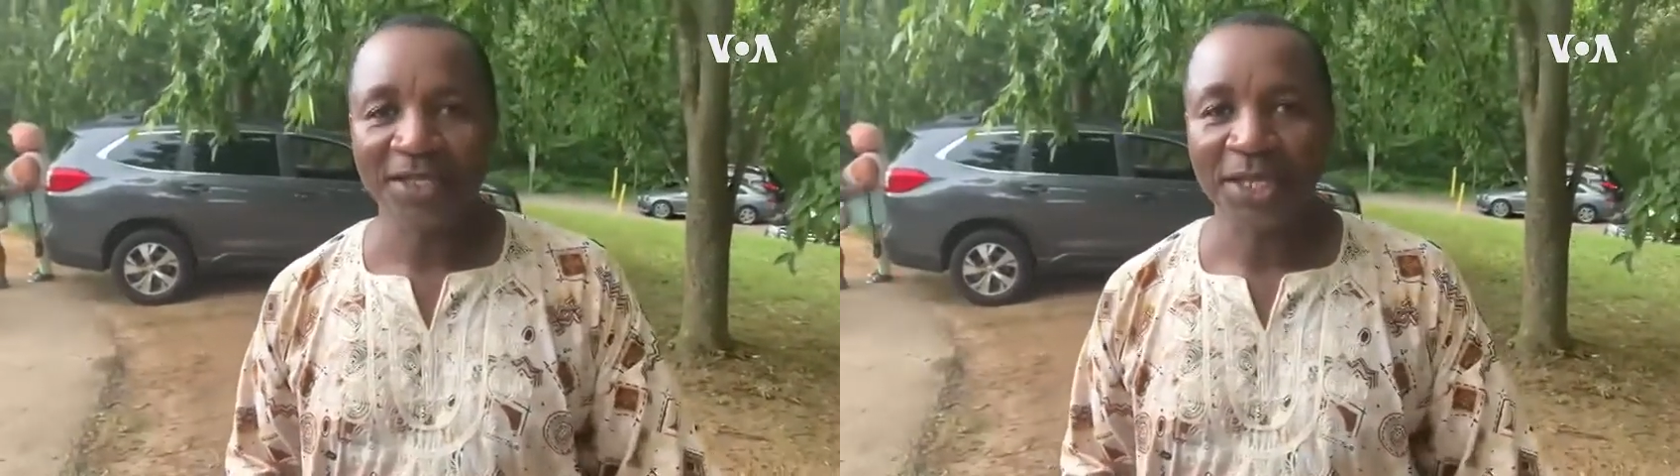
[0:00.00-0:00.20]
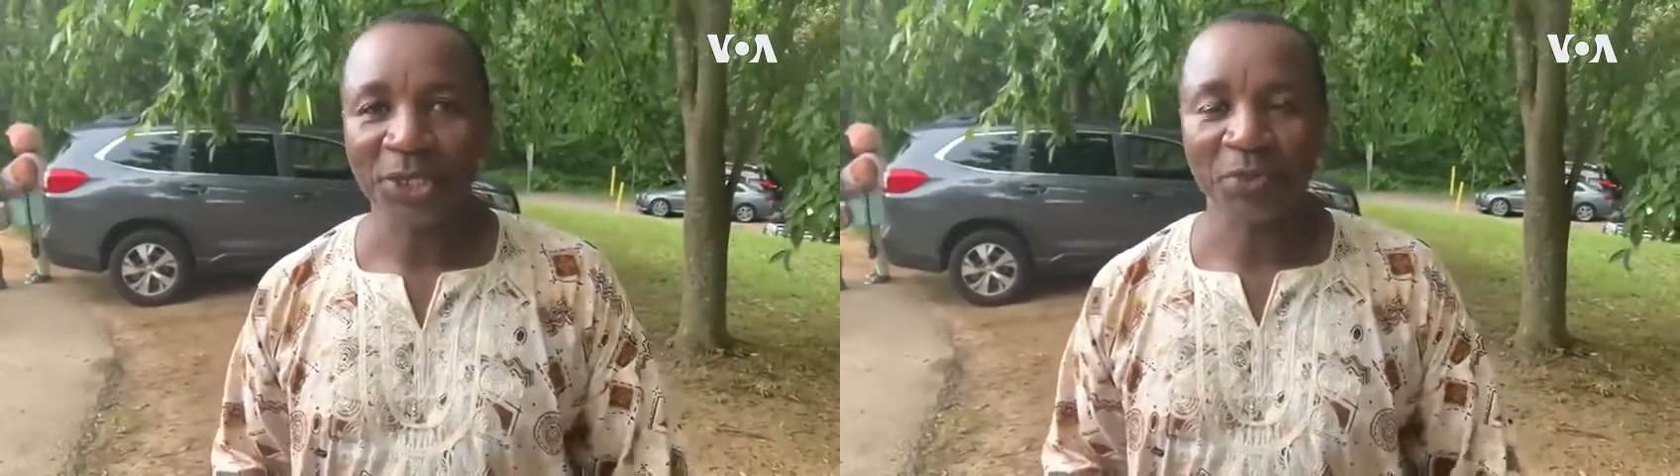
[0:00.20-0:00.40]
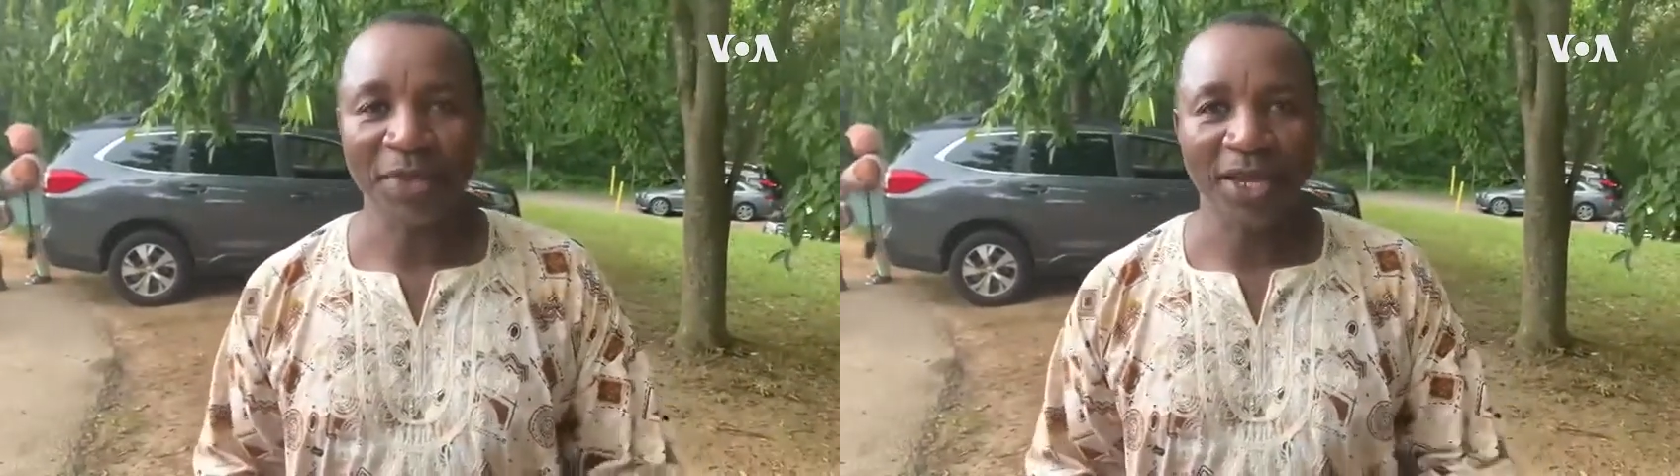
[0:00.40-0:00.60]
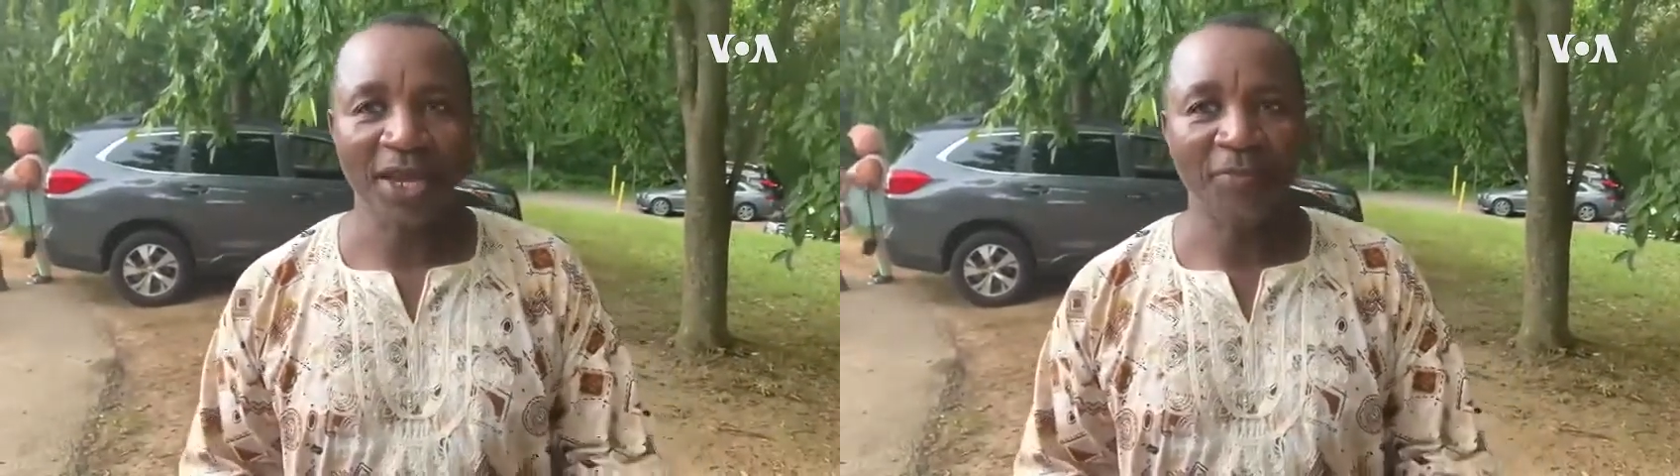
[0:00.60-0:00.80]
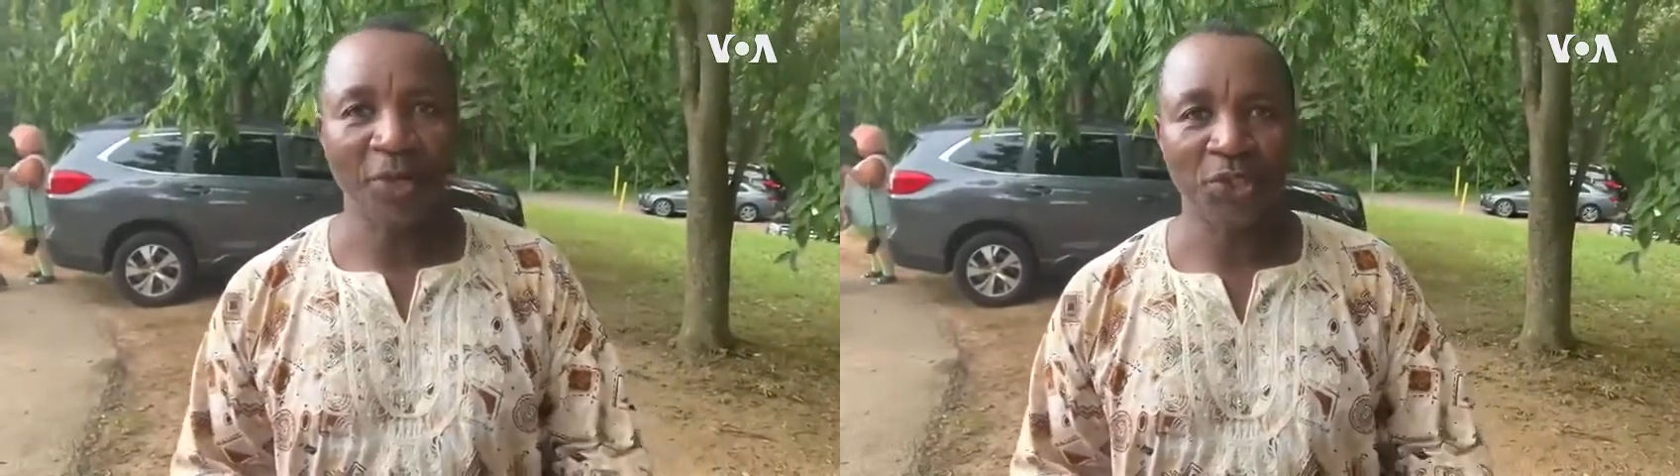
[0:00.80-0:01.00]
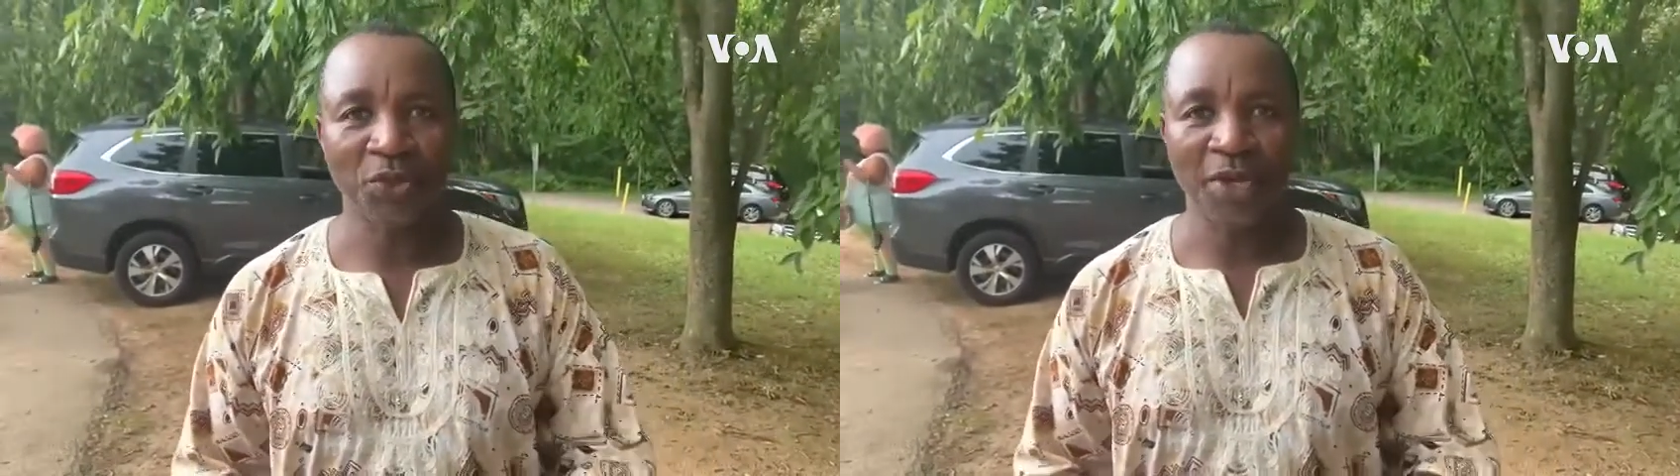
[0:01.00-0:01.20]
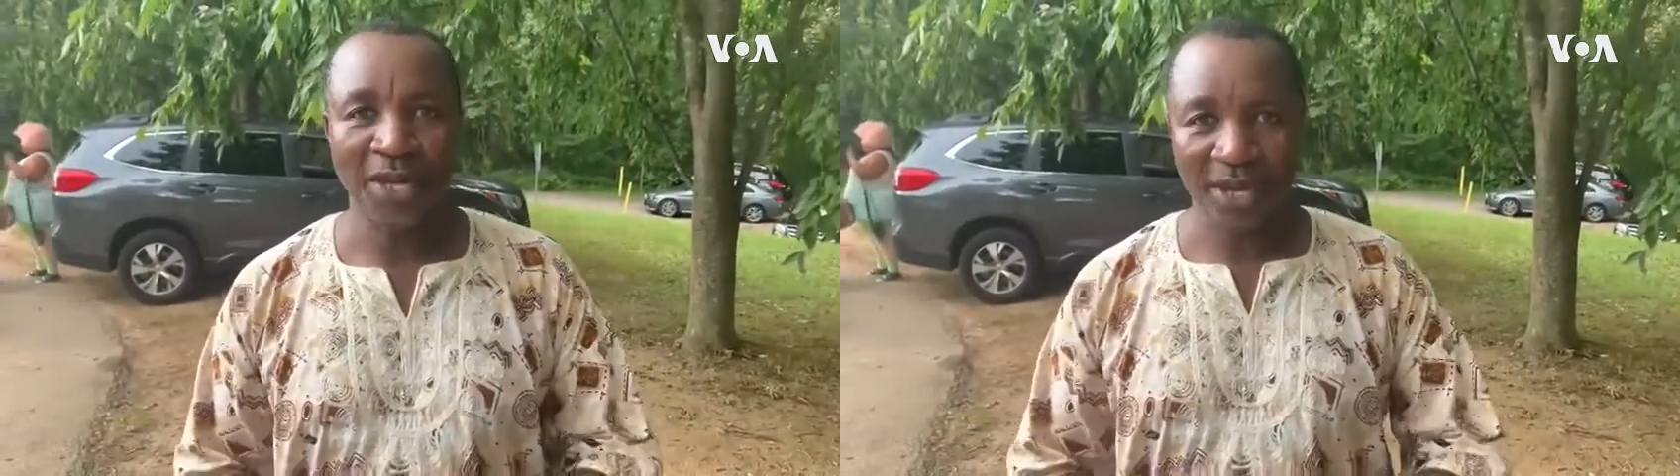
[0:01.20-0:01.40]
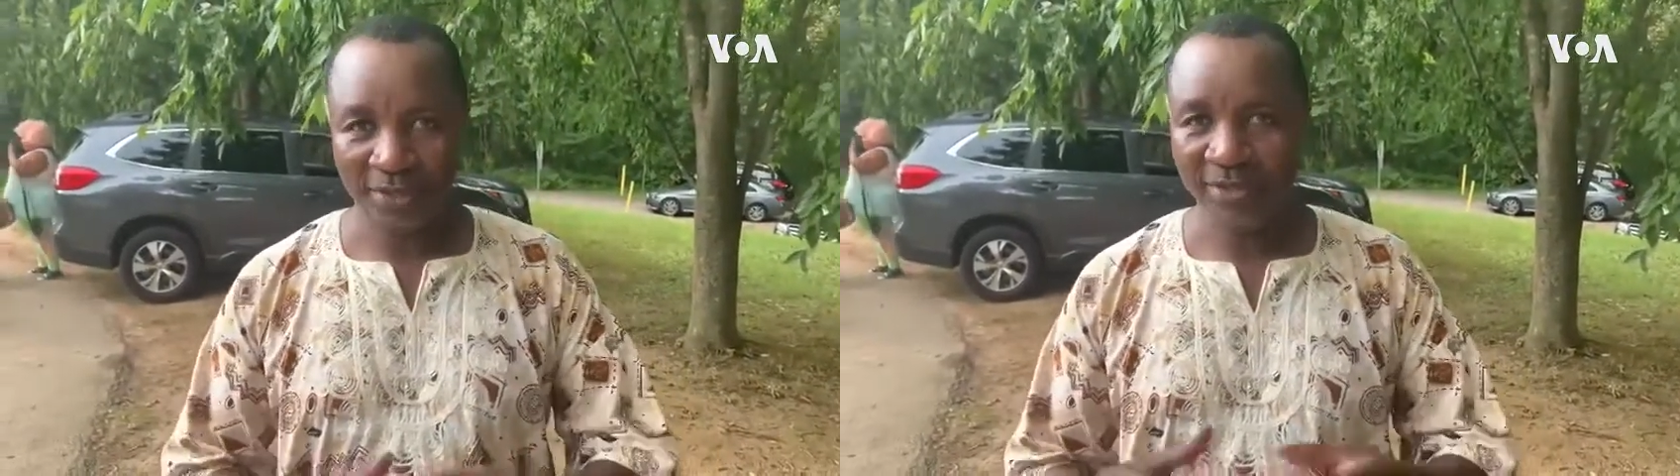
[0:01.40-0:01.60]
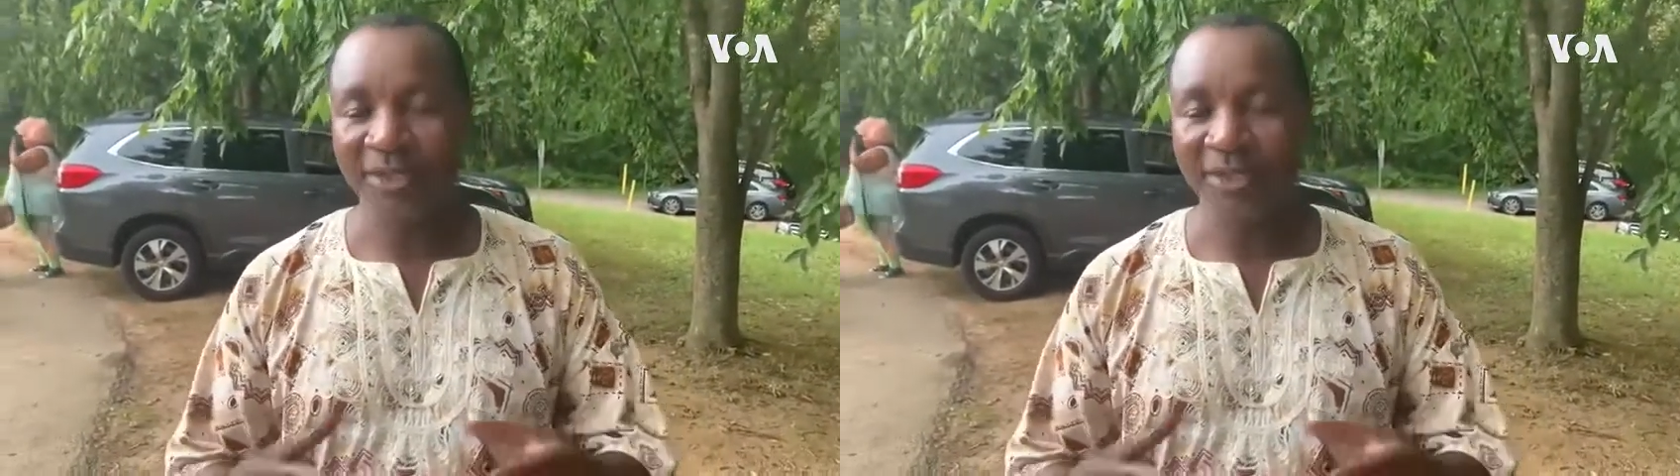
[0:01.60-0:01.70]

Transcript: just to be able to get